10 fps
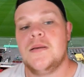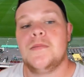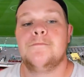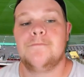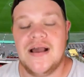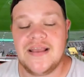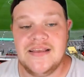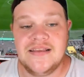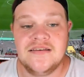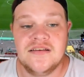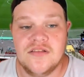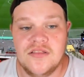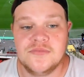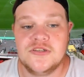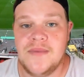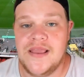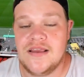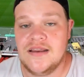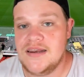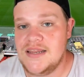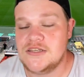backing them to make at least